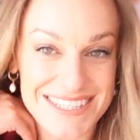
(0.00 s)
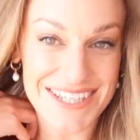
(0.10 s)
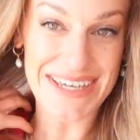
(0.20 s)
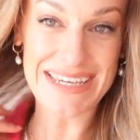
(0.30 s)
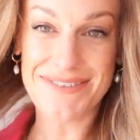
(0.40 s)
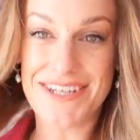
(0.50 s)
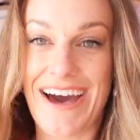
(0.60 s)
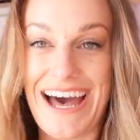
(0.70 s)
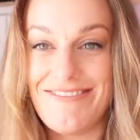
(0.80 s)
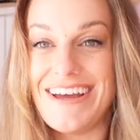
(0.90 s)
so if you
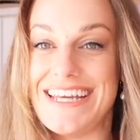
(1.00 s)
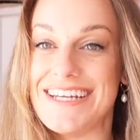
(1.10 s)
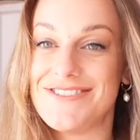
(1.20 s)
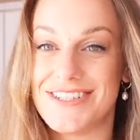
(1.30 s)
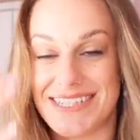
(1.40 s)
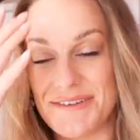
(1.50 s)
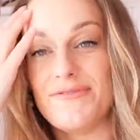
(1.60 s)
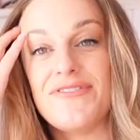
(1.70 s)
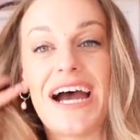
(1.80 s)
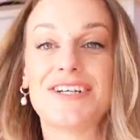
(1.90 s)
have any interest in
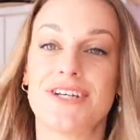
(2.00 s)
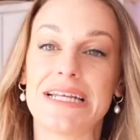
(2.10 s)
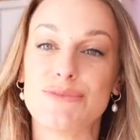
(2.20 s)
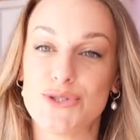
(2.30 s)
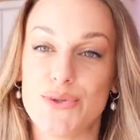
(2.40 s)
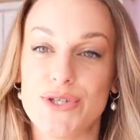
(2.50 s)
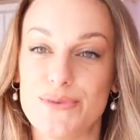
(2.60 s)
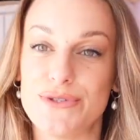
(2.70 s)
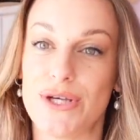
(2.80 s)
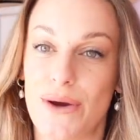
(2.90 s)
fashion, I'm sure you
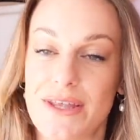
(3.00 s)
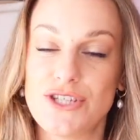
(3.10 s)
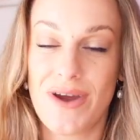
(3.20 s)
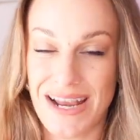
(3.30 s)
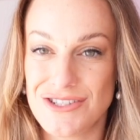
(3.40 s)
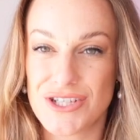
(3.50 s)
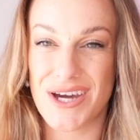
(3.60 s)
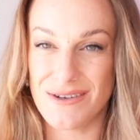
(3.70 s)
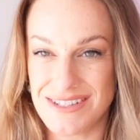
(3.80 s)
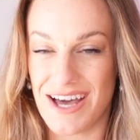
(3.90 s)
will know that trench
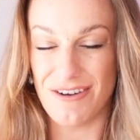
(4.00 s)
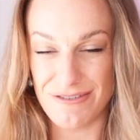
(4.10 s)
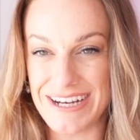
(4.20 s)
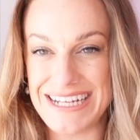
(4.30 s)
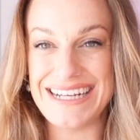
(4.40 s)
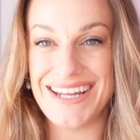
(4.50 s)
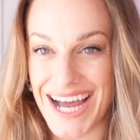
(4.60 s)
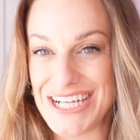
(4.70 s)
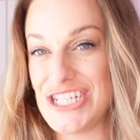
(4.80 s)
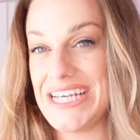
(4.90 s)
coats are really
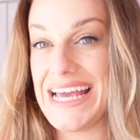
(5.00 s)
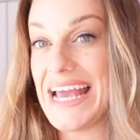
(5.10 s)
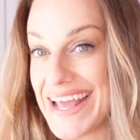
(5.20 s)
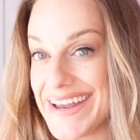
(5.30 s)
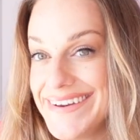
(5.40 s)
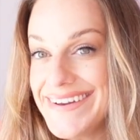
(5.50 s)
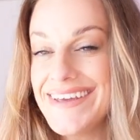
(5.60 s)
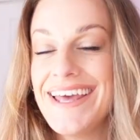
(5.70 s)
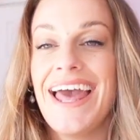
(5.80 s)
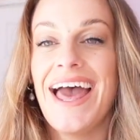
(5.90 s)
largely in.
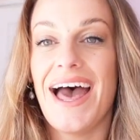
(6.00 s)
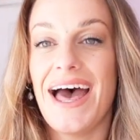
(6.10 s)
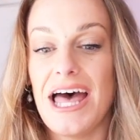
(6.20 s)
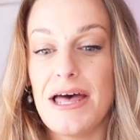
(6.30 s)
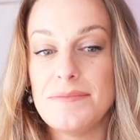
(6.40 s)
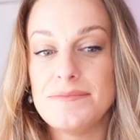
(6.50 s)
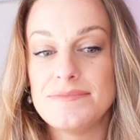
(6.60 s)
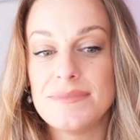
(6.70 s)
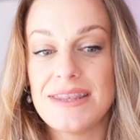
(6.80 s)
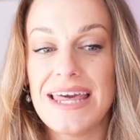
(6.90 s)

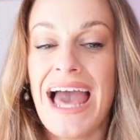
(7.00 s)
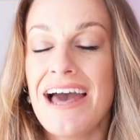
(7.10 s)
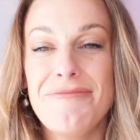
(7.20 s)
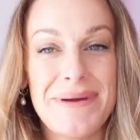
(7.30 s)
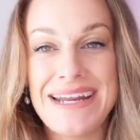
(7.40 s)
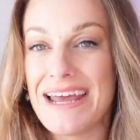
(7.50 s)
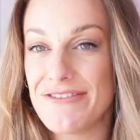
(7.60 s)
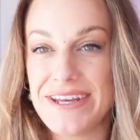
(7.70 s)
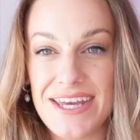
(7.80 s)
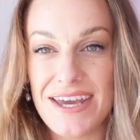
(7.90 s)
They have been
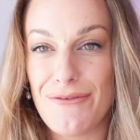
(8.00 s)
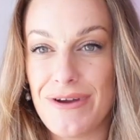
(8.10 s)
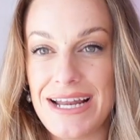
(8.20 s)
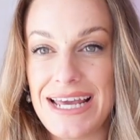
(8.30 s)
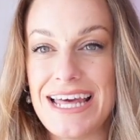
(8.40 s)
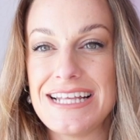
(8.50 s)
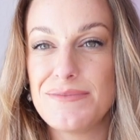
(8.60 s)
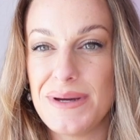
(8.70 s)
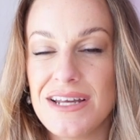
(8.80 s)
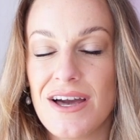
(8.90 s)
every year, really. It's
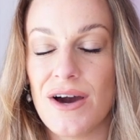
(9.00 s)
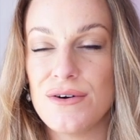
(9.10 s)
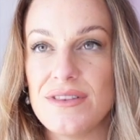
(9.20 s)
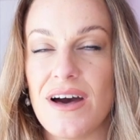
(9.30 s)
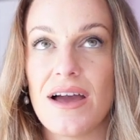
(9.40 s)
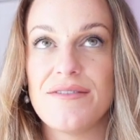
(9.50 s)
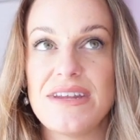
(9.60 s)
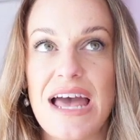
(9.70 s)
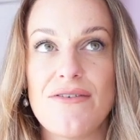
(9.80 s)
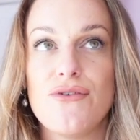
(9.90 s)
been a coat that I've
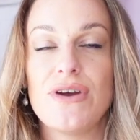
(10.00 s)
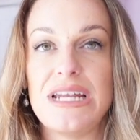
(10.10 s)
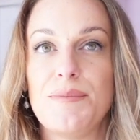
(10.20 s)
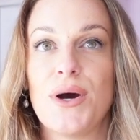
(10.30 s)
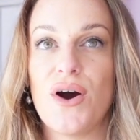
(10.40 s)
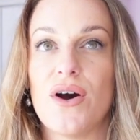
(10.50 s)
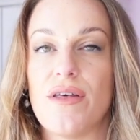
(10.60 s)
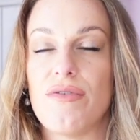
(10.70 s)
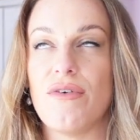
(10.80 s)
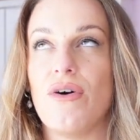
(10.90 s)
never really put on
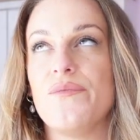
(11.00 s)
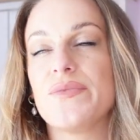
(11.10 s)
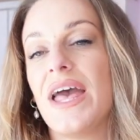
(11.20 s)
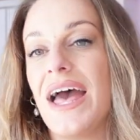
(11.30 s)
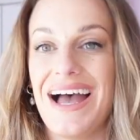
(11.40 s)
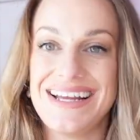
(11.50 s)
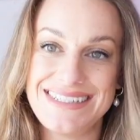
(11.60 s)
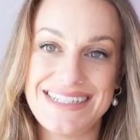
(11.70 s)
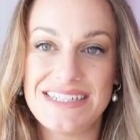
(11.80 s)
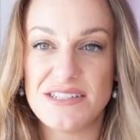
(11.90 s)
and thought, I
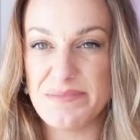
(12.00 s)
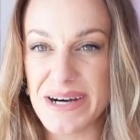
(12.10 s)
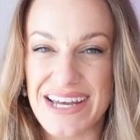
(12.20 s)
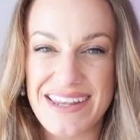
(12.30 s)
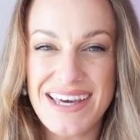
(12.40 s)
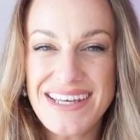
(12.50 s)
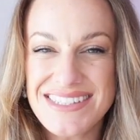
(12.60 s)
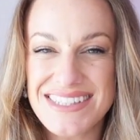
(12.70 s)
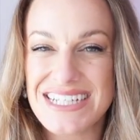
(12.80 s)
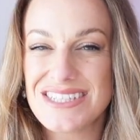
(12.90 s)
need to buy
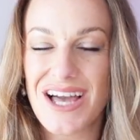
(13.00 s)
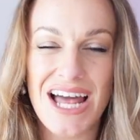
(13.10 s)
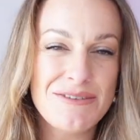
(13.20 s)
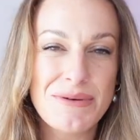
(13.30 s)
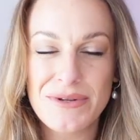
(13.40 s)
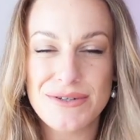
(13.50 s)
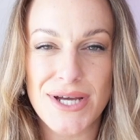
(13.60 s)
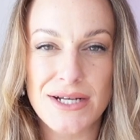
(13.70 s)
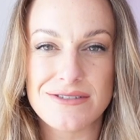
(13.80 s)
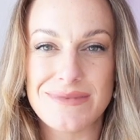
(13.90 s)
this. It's kind of been one
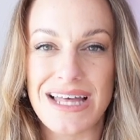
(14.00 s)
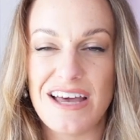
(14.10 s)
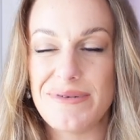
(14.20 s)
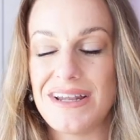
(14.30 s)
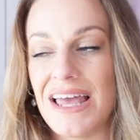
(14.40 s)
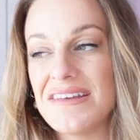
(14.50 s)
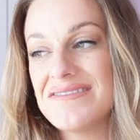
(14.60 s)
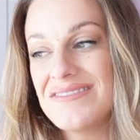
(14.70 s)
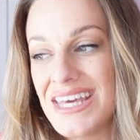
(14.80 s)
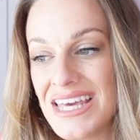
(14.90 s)
coats for me that I've been like,
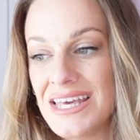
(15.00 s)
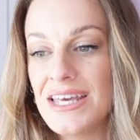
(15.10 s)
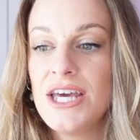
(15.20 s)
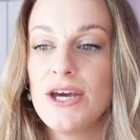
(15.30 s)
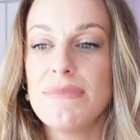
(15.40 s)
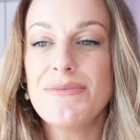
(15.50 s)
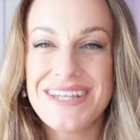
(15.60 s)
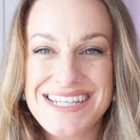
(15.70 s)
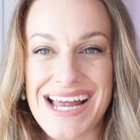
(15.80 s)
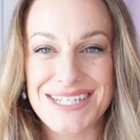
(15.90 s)
meh. Remember when
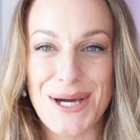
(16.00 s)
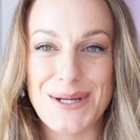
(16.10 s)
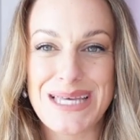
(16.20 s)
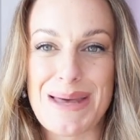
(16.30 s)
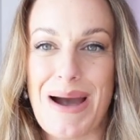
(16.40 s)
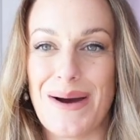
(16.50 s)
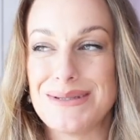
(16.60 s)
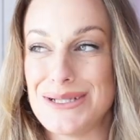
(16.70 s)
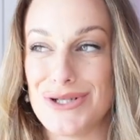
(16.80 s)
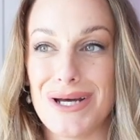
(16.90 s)
the teddy coats came out? I
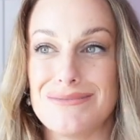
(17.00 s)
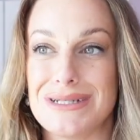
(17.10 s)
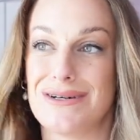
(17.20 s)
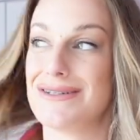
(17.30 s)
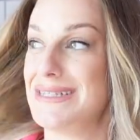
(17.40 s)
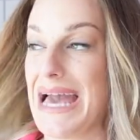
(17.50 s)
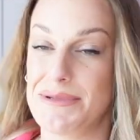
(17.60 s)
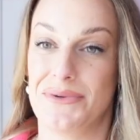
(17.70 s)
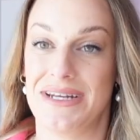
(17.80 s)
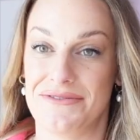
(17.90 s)
was literally like, oh my god, get
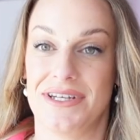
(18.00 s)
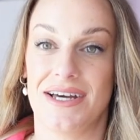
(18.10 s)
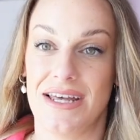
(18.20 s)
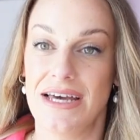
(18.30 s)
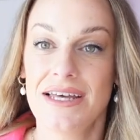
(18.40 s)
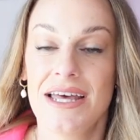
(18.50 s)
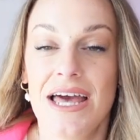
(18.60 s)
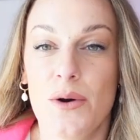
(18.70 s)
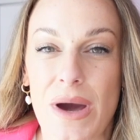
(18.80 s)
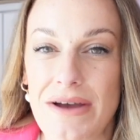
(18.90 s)
me one in every colour.
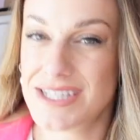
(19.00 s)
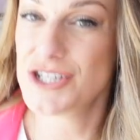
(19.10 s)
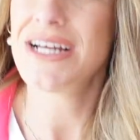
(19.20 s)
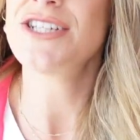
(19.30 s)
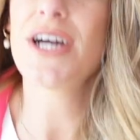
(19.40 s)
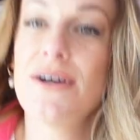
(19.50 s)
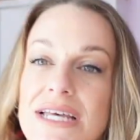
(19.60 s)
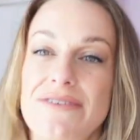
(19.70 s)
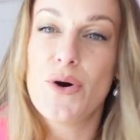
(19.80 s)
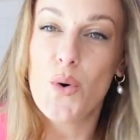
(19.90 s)
Whereas the trench coats,
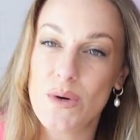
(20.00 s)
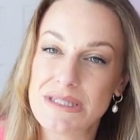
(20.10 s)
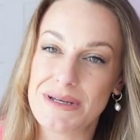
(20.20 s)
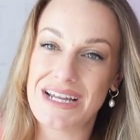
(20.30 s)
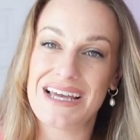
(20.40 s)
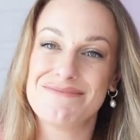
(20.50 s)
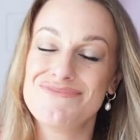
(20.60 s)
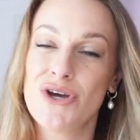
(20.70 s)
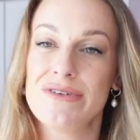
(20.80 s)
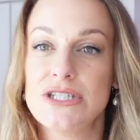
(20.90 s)
I've always been like,
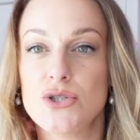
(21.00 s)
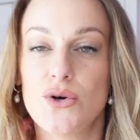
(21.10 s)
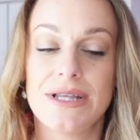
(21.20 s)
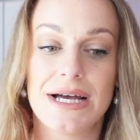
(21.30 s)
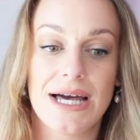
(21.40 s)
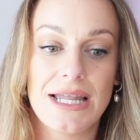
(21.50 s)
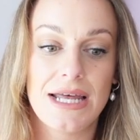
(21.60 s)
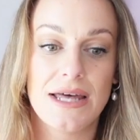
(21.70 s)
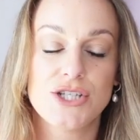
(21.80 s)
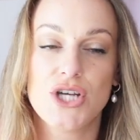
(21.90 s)
I'm not really sure on that
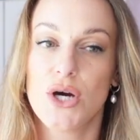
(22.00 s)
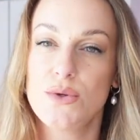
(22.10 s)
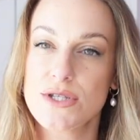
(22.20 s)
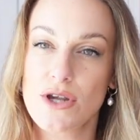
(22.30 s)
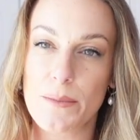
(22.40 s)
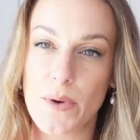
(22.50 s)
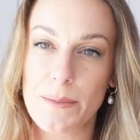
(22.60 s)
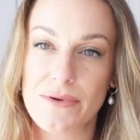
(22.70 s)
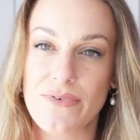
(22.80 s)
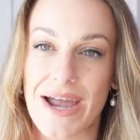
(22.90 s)
colour. The tone's not
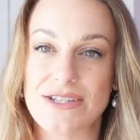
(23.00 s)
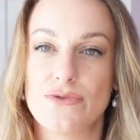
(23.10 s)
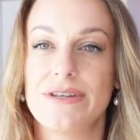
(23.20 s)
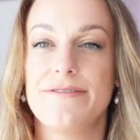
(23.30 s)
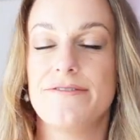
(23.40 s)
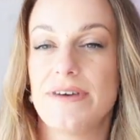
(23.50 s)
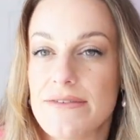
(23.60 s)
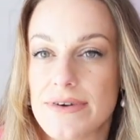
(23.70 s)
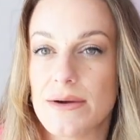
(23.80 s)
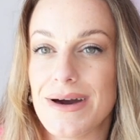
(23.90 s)
quite been right. It's not really fit
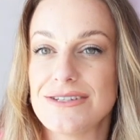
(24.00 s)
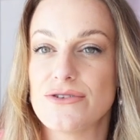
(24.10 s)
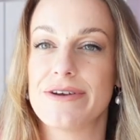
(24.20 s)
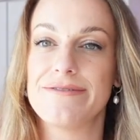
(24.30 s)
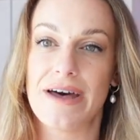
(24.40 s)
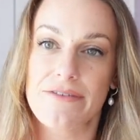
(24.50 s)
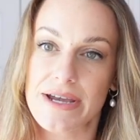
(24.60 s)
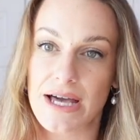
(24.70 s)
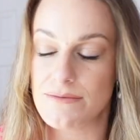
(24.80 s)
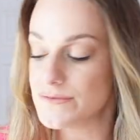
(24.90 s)
very well. It's not really felt
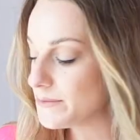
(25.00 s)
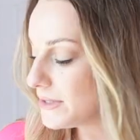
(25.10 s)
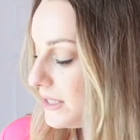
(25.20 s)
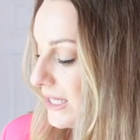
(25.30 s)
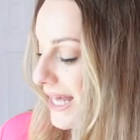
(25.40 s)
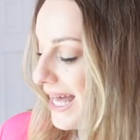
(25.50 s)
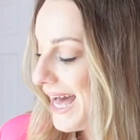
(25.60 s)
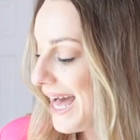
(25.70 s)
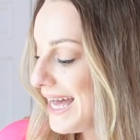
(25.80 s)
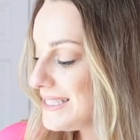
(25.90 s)
very comfortable.
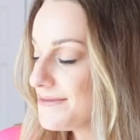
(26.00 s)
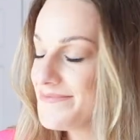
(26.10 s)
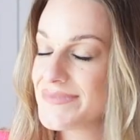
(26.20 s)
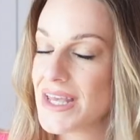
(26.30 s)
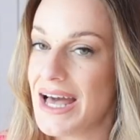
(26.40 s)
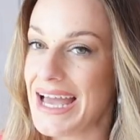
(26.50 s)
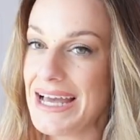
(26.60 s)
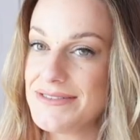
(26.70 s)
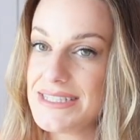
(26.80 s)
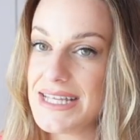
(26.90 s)
And I
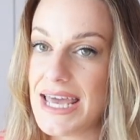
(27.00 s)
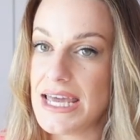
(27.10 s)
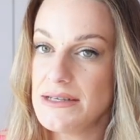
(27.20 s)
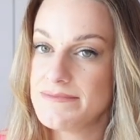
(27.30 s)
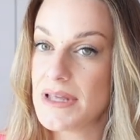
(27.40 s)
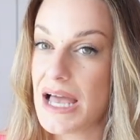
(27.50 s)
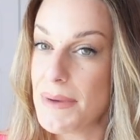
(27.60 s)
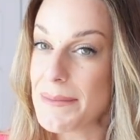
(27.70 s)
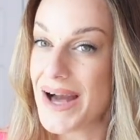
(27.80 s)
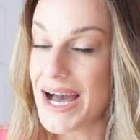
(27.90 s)
have to say,
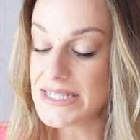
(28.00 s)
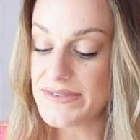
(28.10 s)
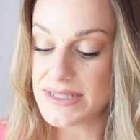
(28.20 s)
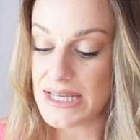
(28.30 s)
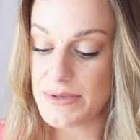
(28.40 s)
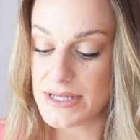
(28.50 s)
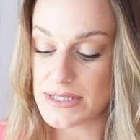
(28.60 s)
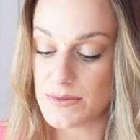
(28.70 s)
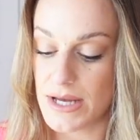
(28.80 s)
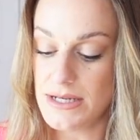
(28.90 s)
I'm kind of the same with
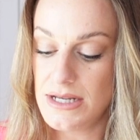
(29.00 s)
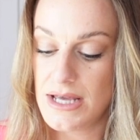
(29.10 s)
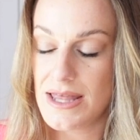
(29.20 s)
this one.